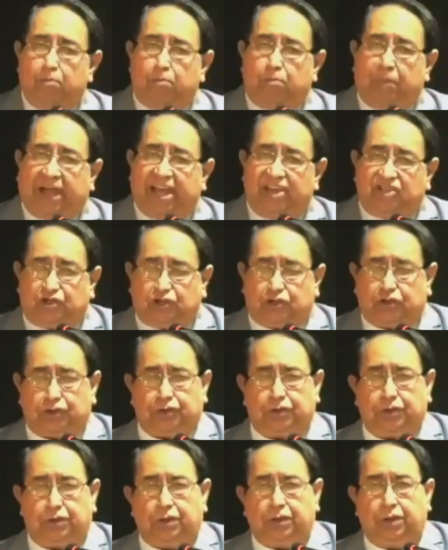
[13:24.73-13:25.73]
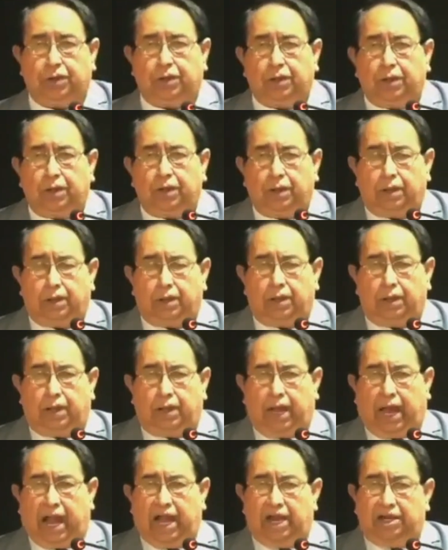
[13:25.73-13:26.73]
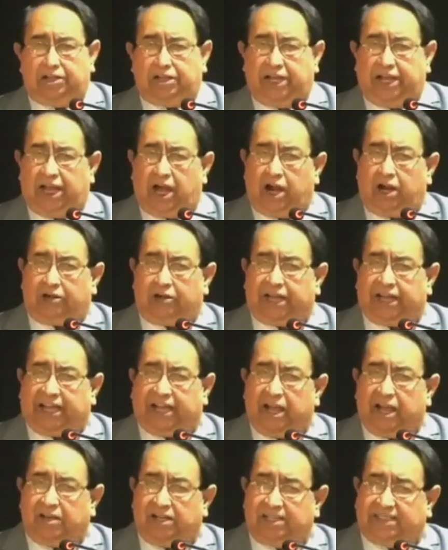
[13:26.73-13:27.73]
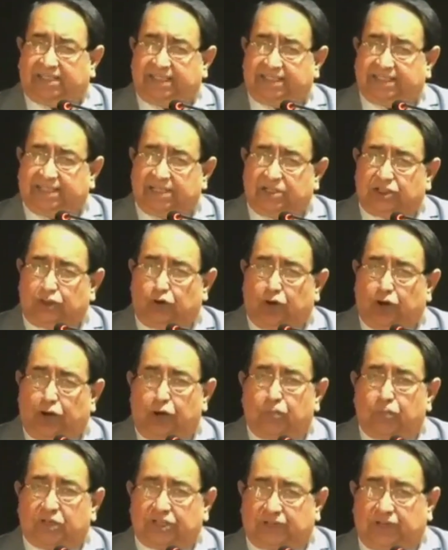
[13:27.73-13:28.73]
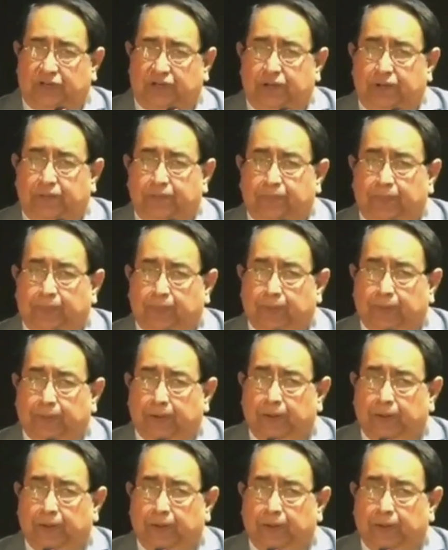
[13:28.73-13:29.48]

the same page and they are taking decisions unanimously.